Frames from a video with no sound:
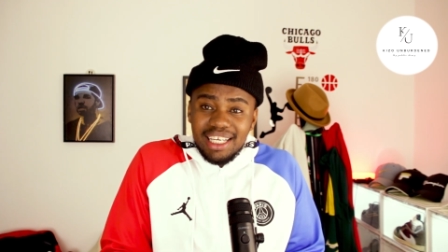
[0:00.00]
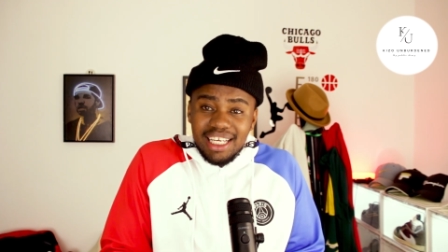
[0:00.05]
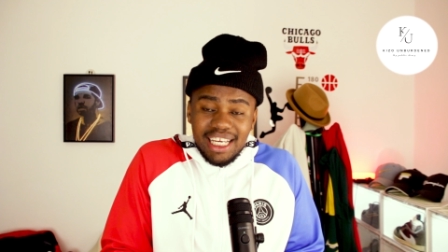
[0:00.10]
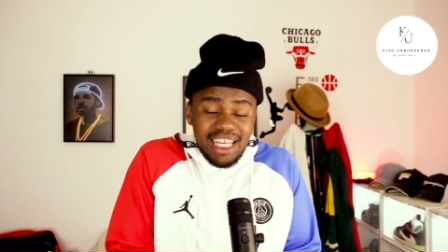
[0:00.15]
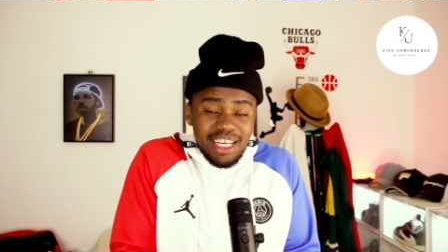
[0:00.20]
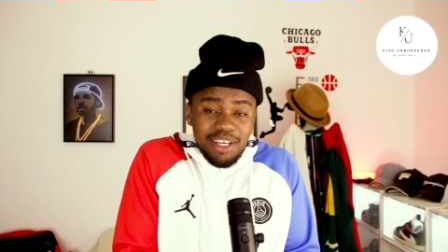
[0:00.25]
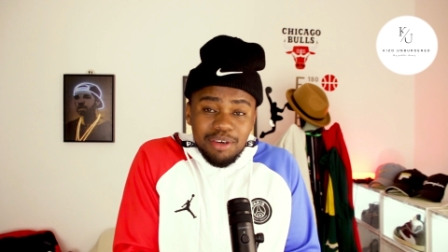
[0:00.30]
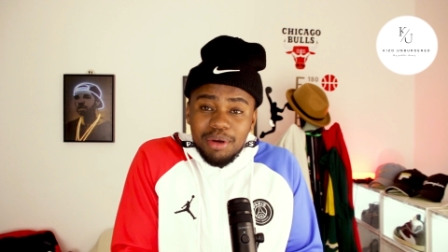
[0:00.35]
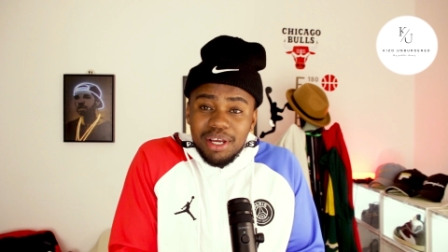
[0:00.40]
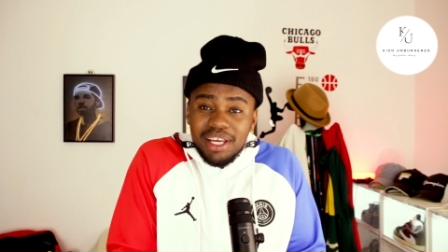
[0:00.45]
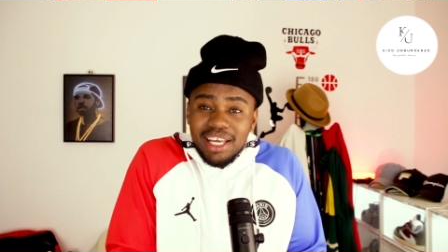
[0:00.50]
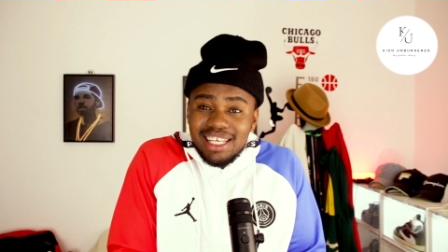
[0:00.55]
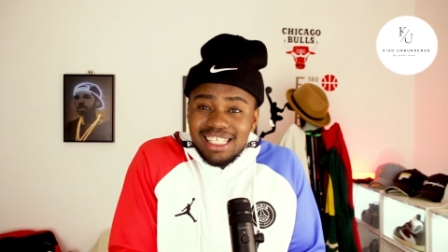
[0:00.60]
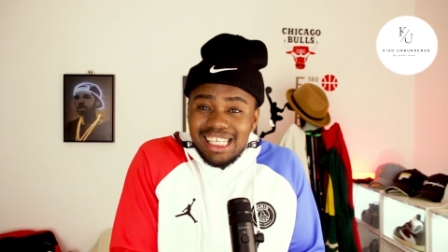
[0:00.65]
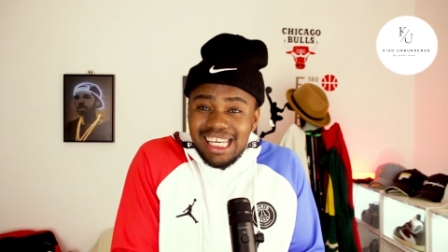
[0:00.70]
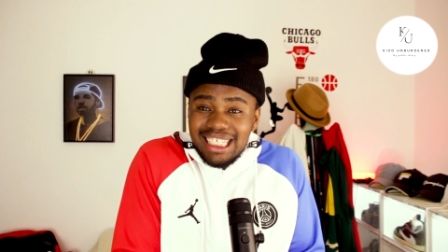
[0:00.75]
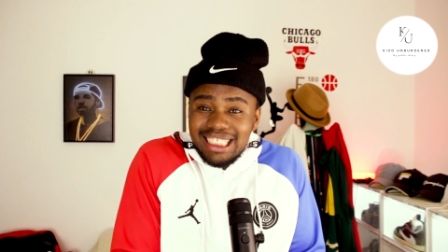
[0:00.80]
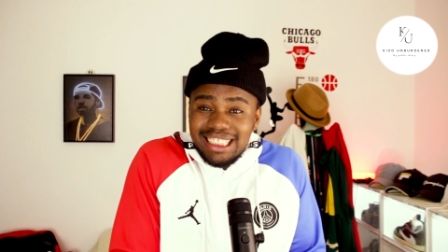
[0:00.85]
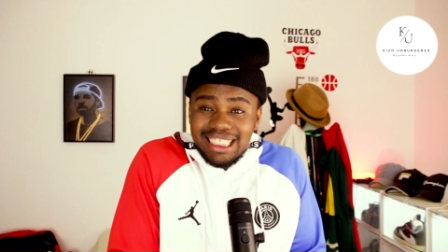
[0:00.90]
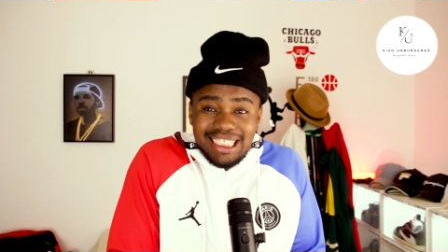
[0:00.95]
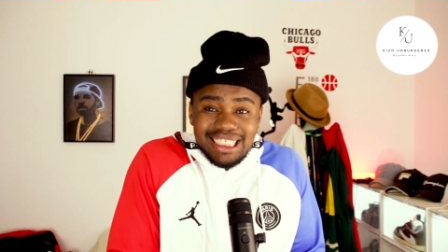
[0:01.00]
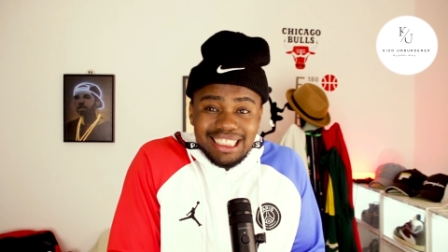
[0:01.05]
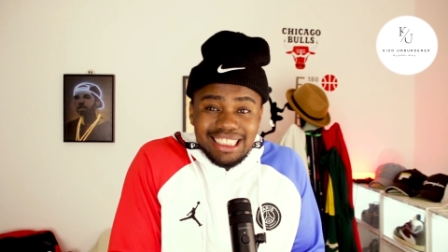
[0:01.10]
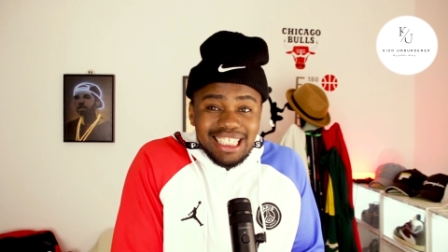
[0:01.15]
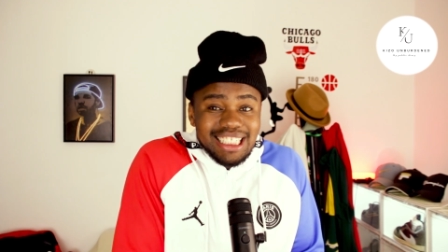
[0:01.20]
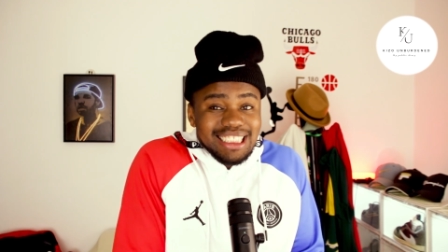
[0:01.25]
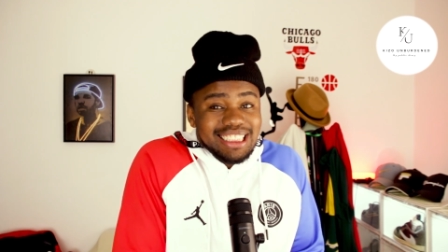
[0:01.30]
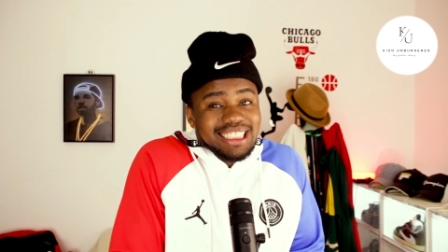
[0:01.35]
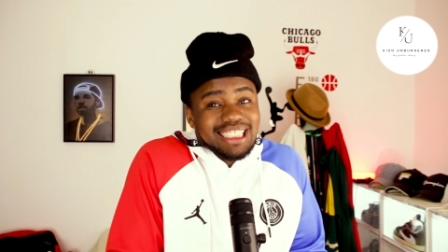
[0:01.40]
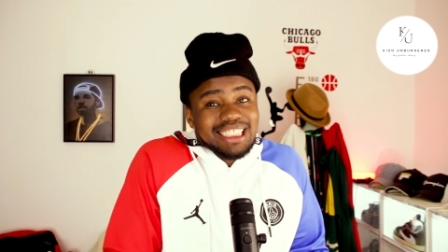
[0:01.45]
Anyway, as I said,
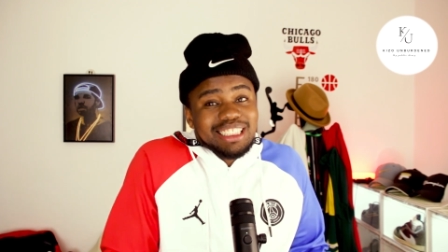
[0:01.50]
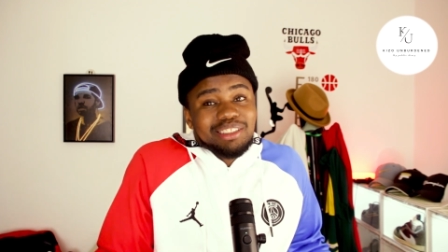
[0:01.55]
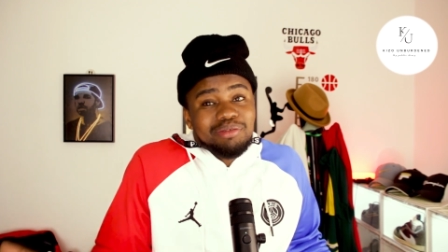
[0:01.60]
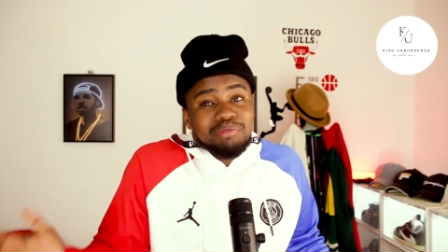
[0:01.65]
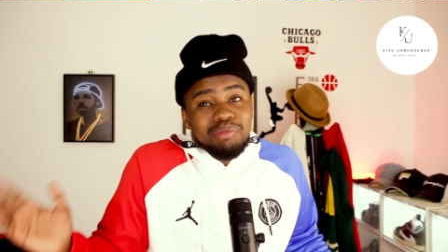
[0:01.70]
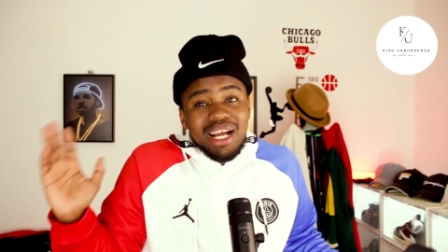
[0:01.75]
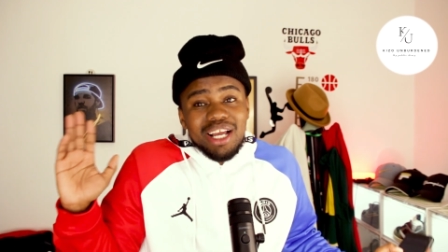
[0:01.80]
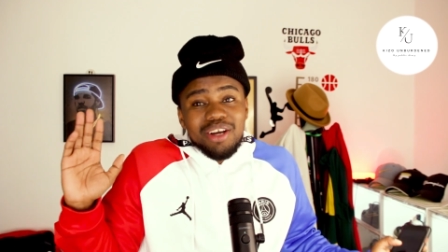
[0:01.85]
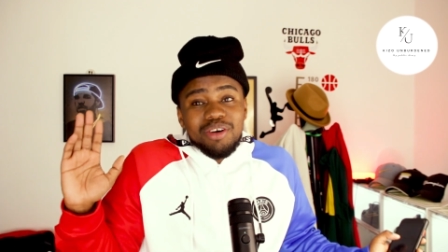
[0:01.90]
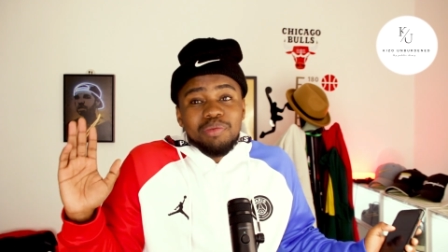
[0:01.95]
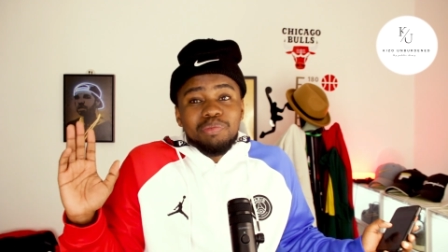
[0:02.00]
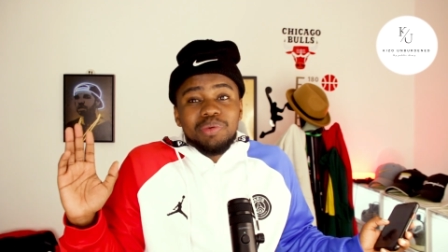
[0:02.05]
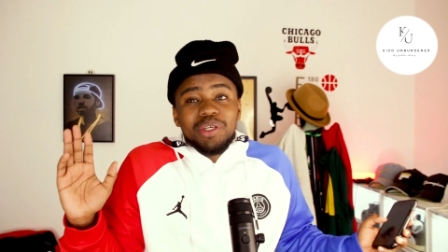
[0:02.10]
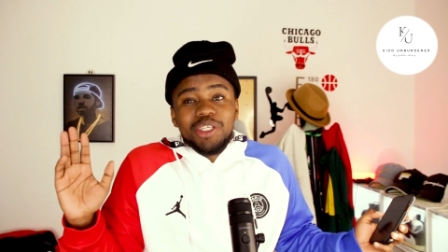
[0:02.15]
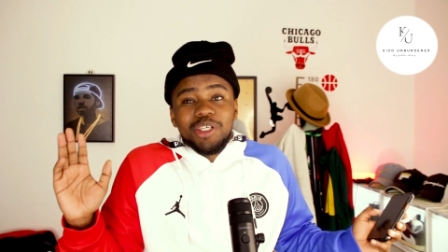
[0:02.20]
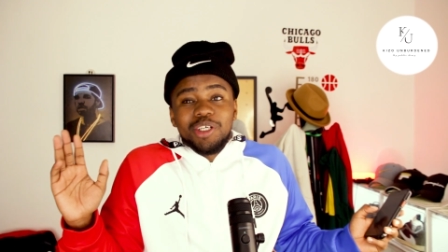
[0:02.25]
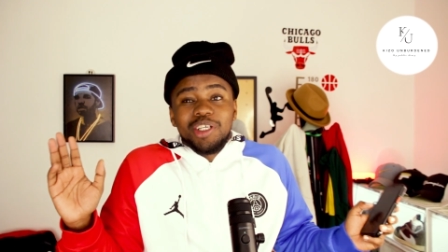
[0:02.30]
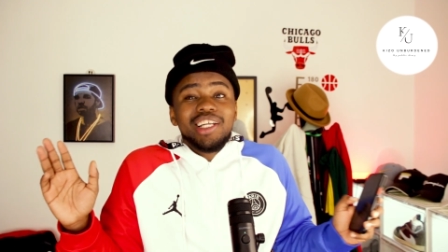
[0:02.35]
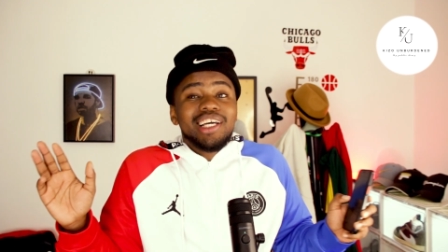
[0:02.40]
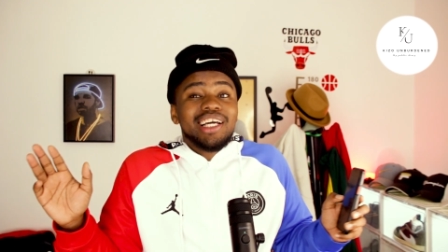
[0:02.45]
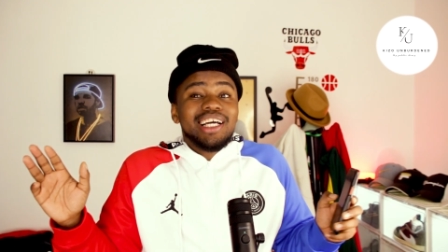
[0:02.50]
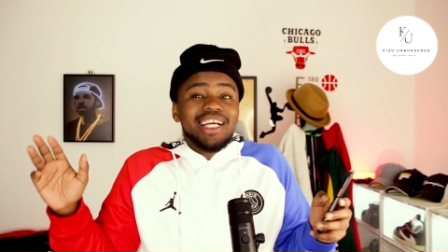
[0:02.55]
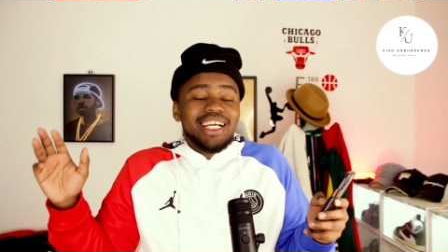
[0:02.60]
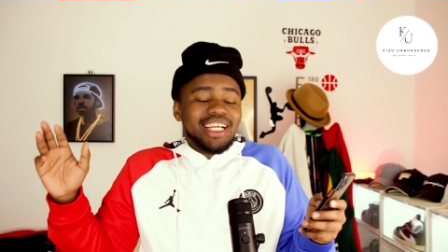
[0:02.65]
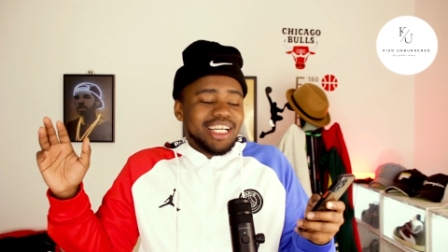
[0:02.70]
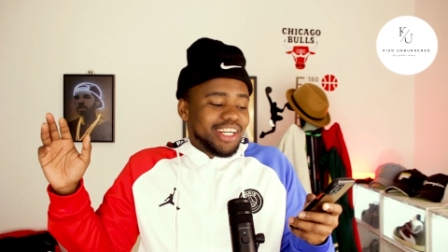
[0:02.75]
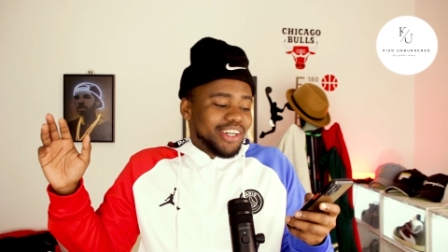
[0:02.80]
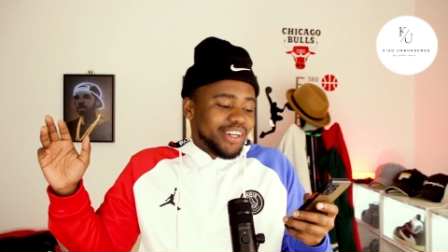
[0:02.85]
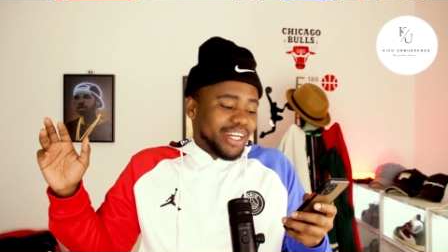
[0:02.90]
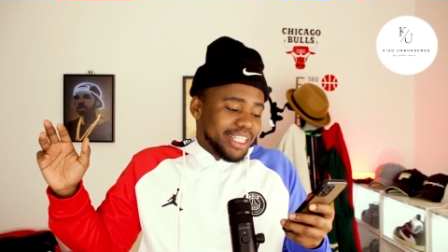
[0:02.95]
that's just my opinion,
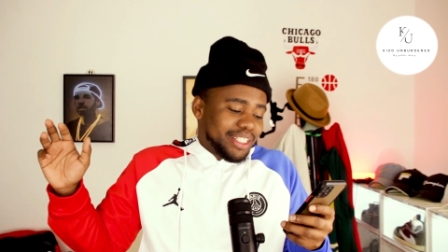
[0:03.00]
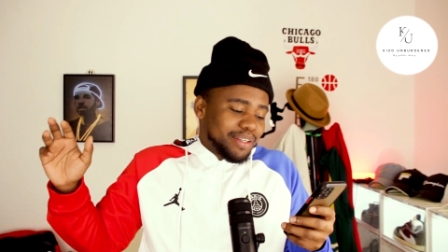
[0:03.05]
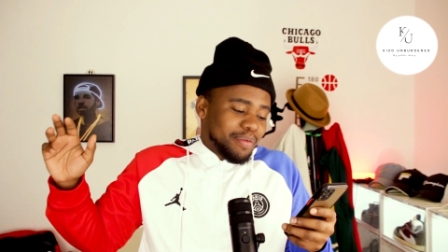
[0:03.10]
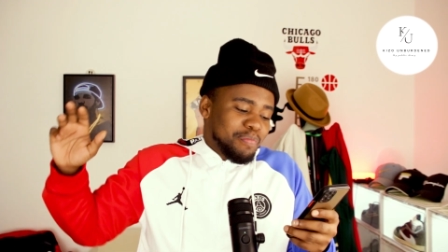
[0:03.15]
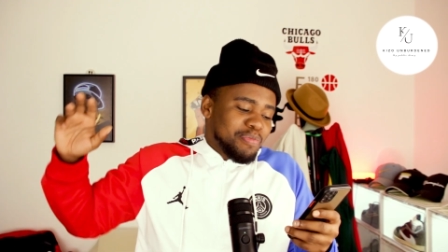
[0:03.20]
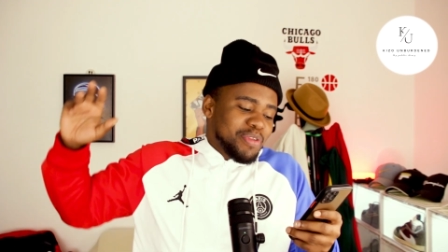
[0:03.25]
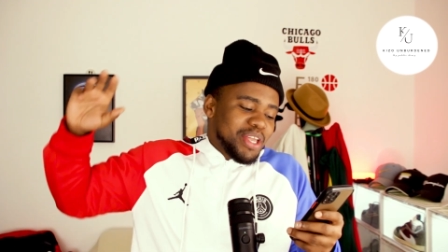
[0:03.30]
right?